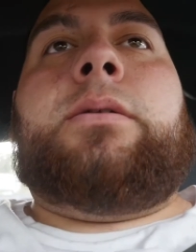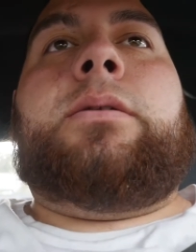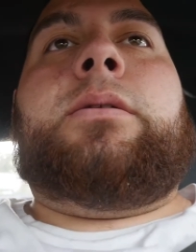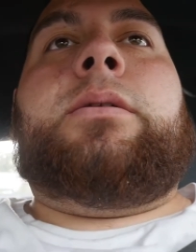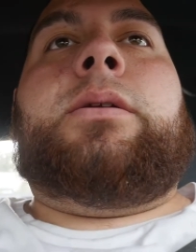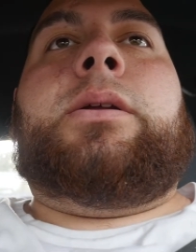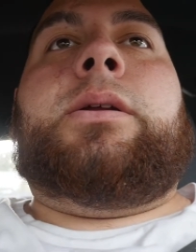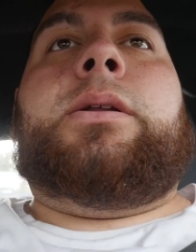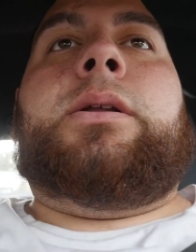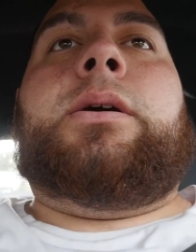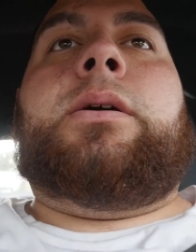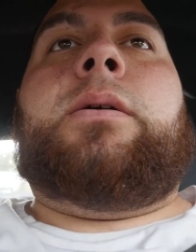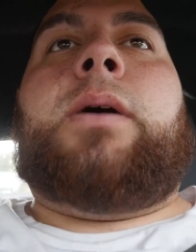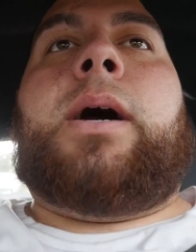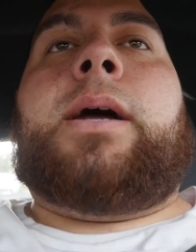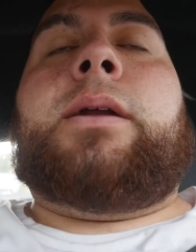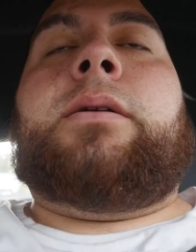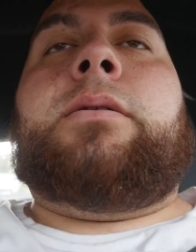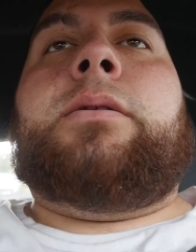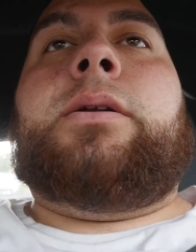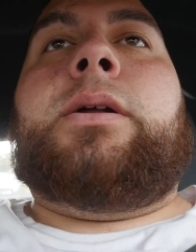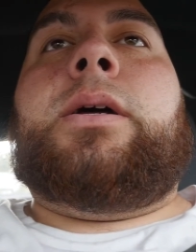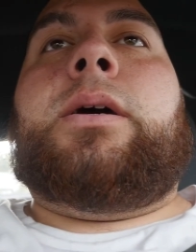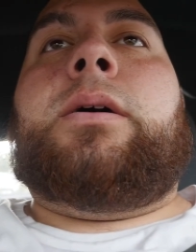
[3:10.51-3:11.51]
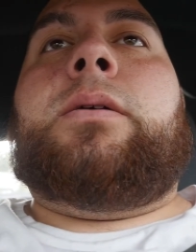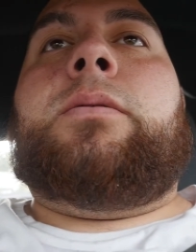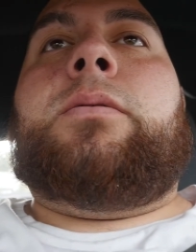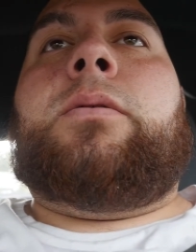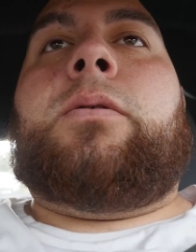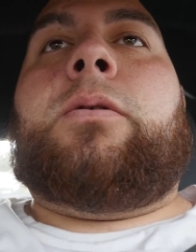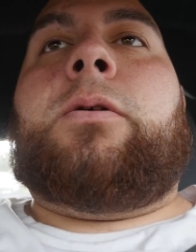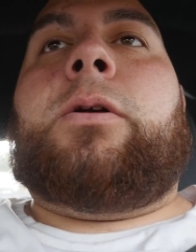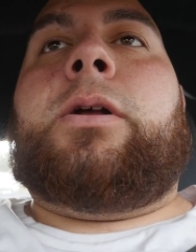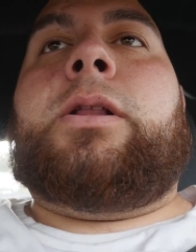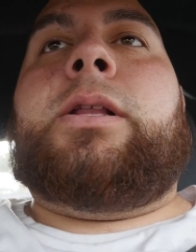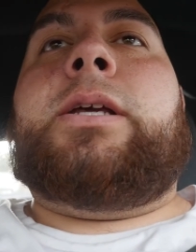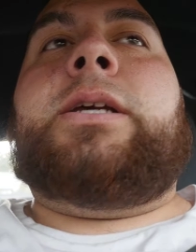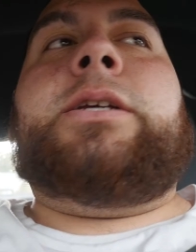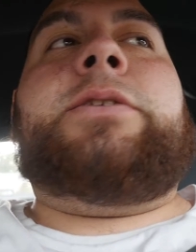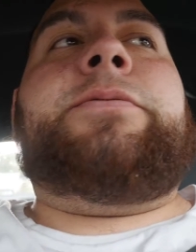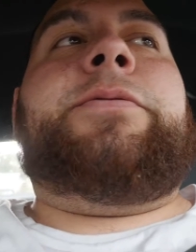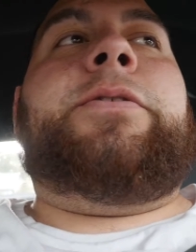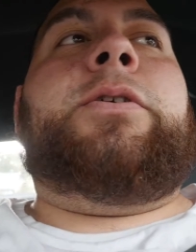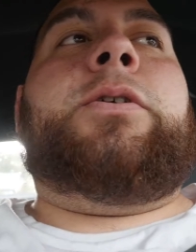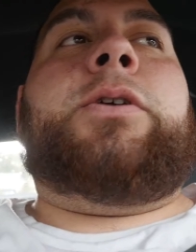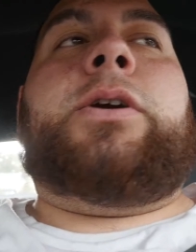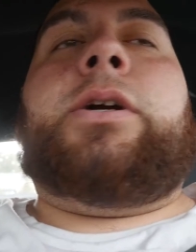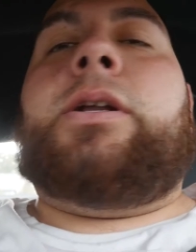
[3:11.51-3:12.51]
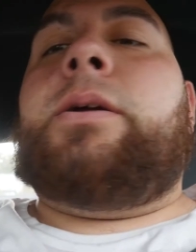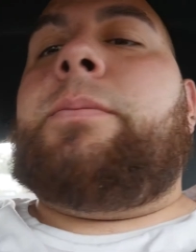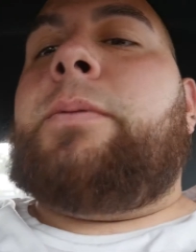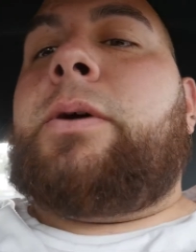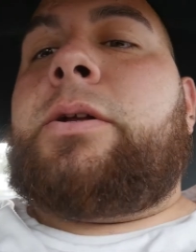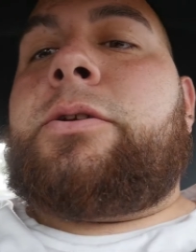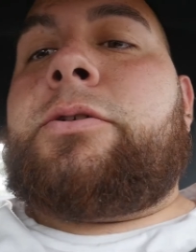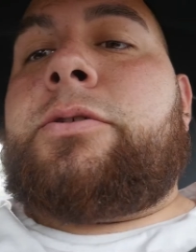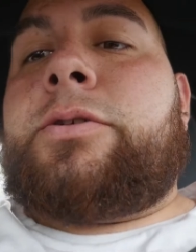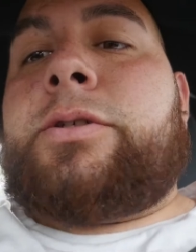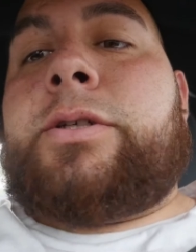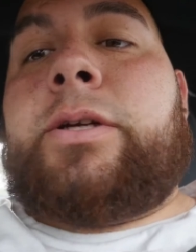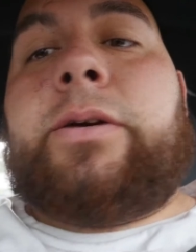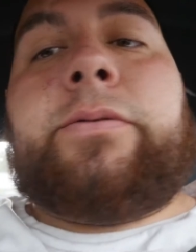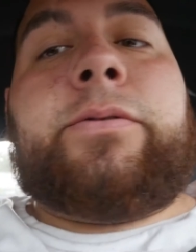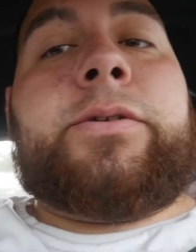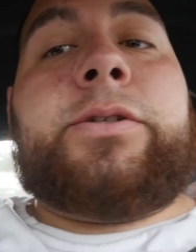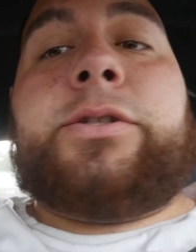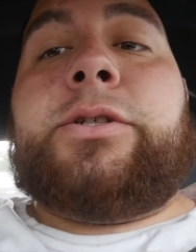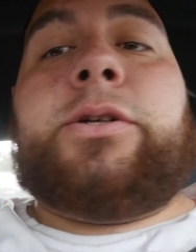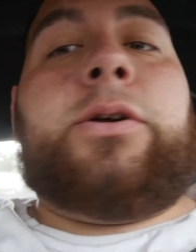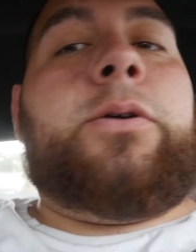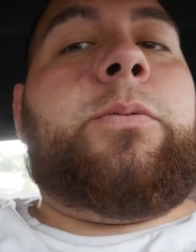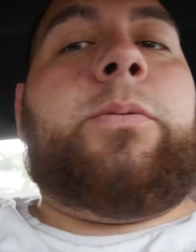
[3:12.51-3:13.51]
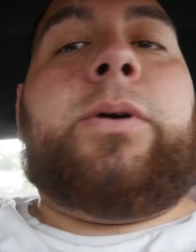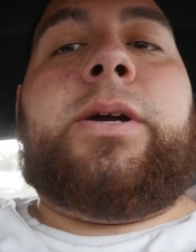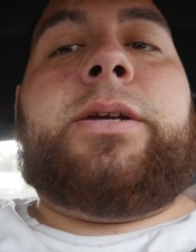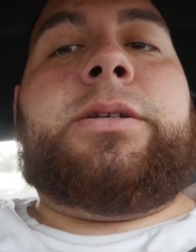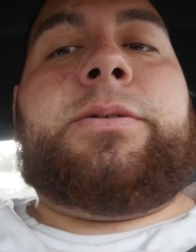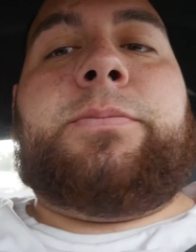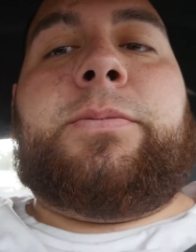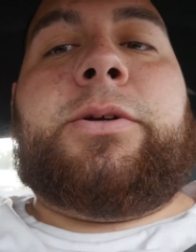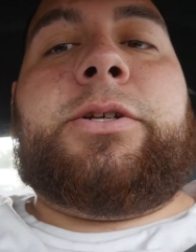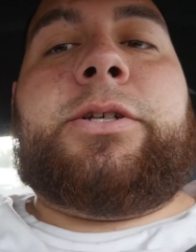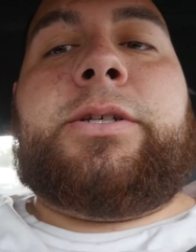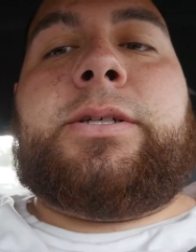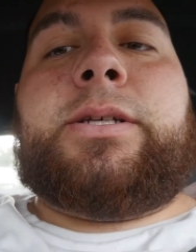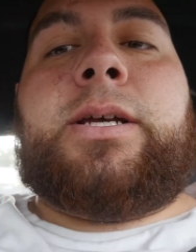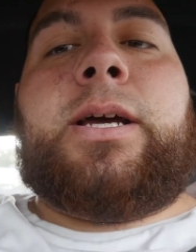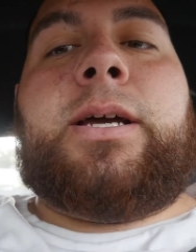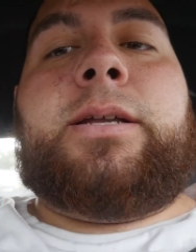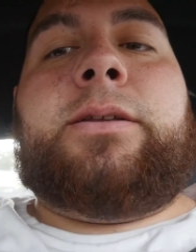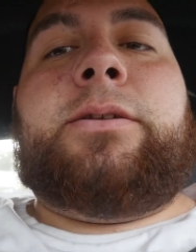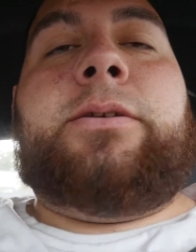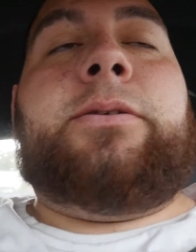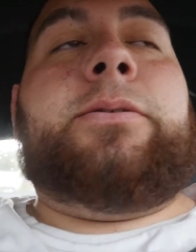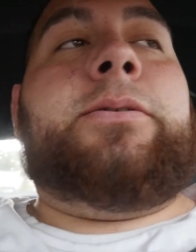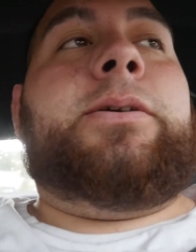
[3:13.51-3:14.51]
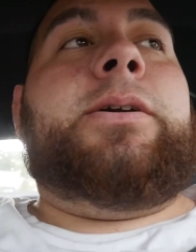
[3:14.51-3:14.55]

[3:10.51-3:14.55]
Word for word: You know, I don't know, or at least feel good about yourself because you don't weigh as much as I do.